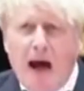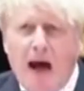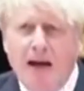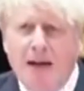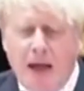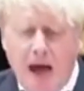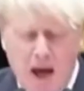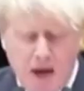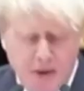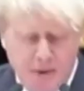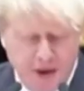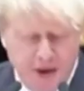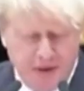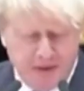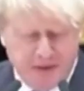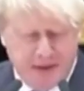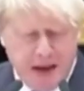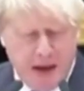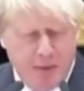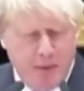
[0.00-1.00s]
I know
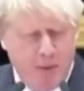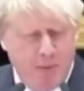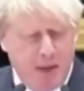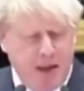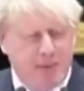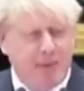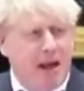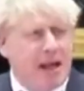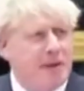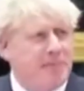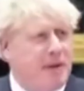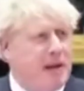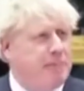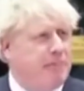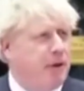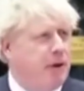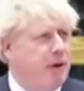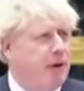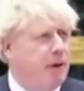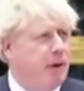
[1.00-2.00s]
that there will be many
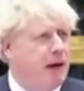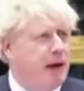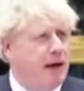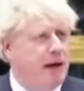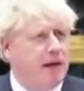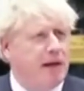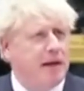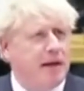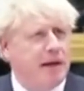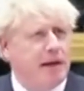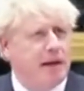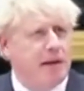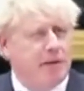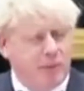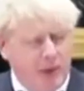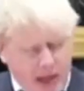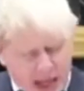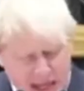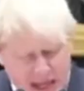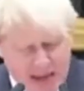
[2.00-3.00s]
people who are
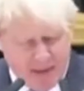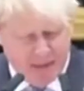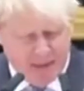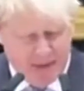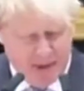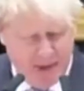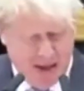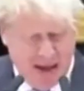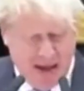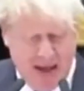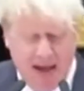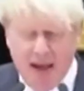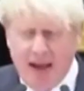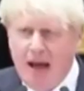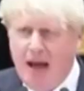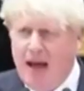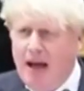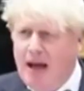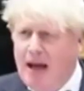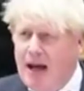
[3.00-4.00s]
relieved,
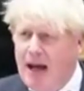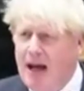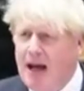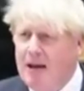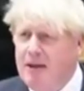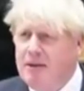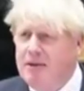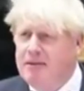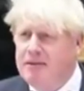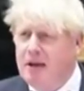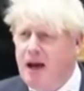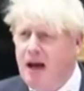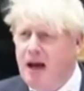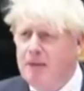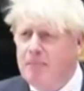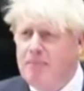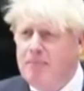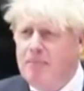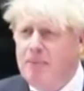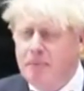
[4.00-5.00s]
and
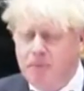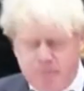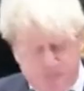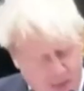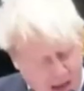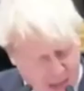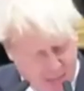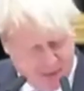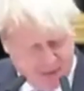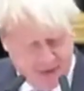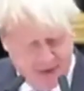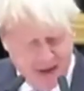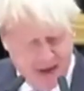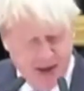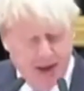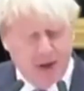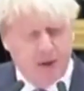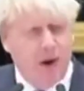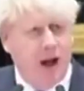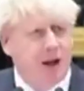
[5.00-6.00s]
perhaps
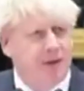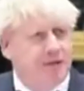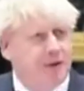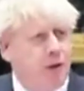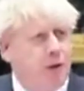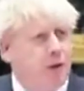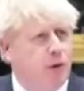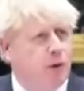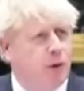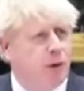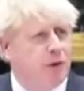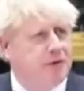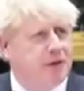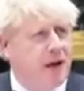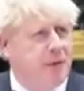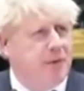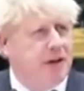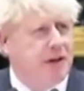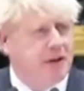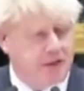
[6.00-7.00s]
quite a few who will
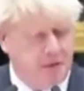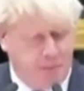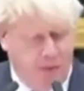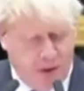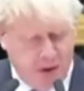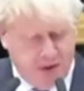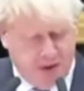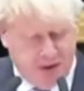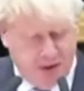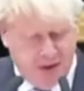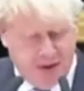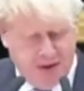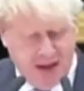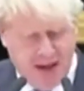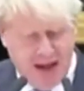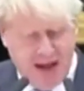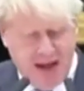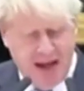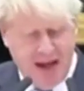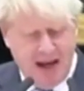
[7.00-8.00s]
also be disappointed.
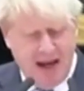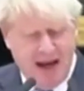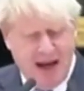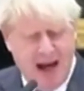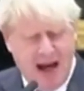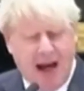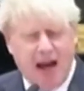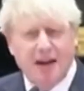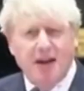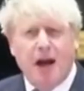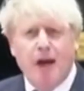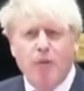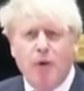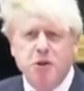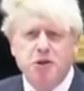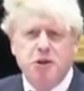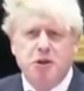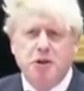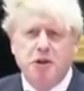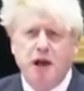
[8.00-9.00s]
And I
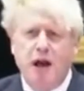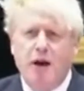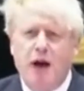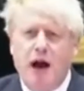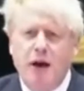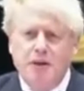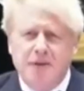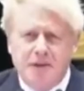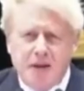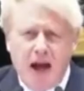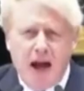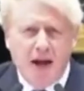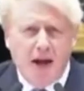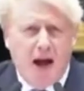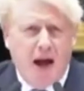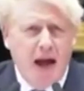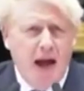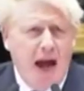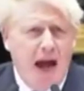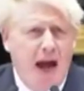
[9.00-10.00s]
want you to know how sad
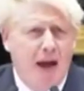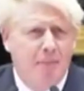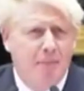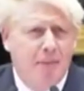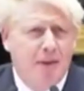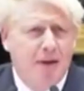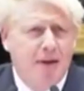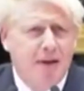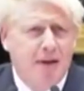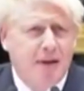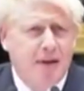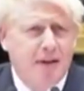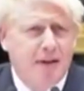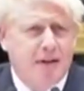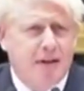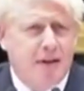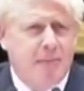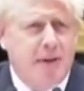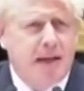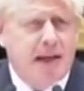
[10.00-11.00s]
I am
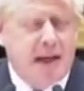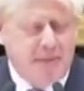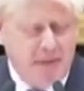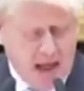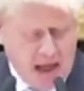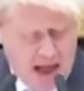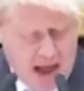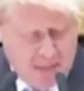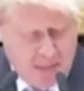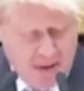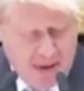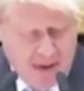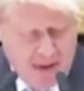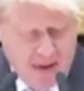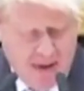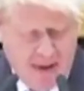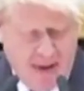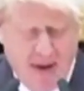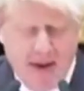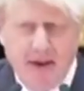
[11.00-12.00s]
to be giving up
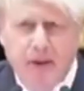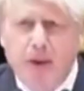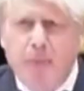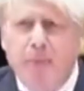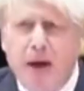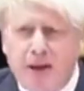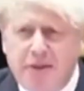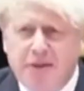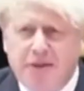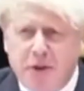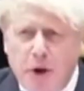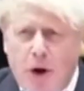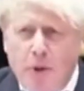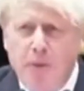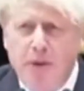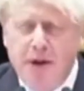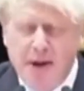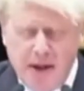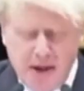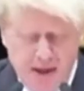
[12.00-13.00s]
the best
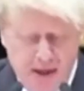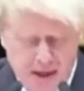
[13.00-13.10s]
job